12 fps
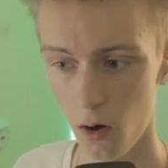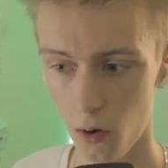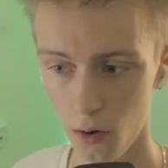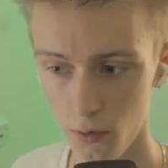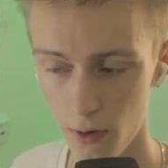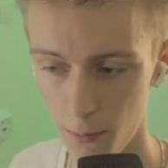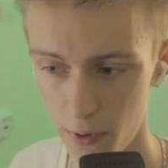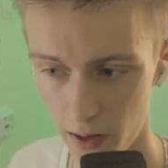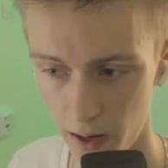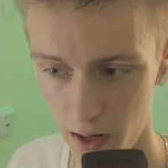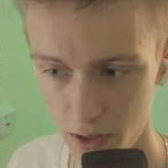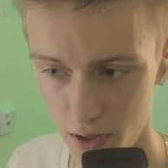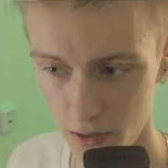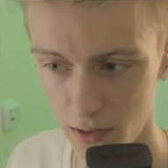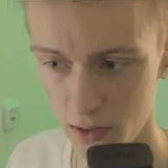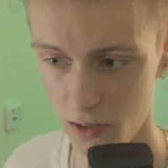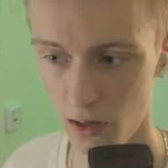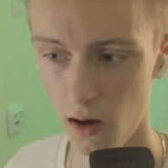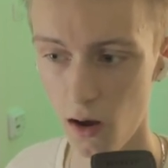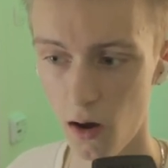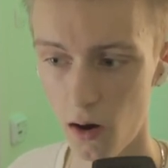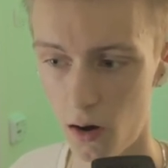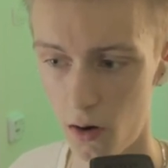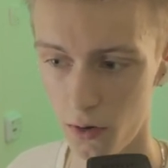other applications
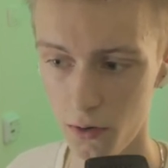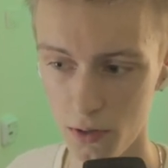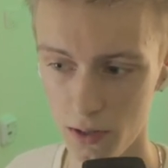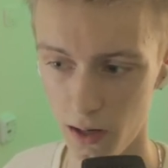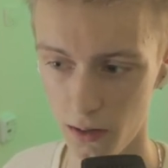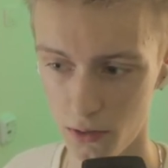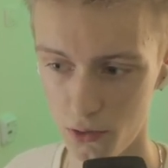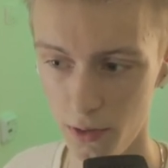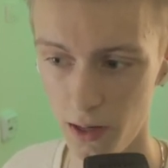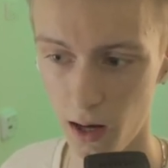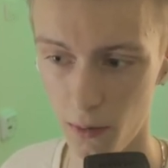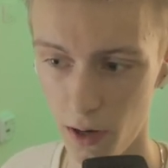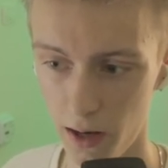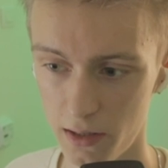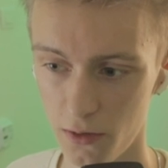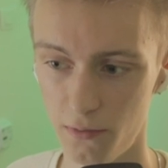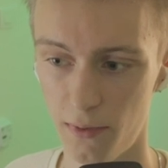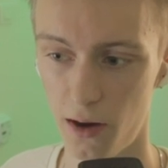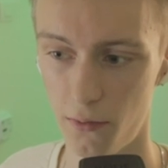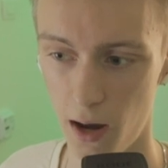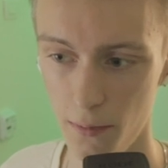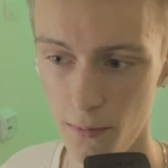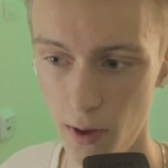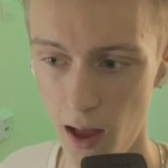are using 3 gigabytes of my
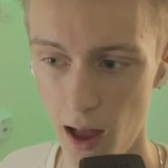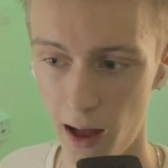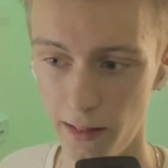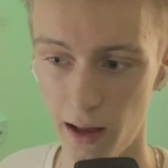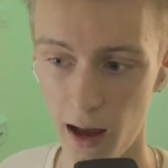RAM, and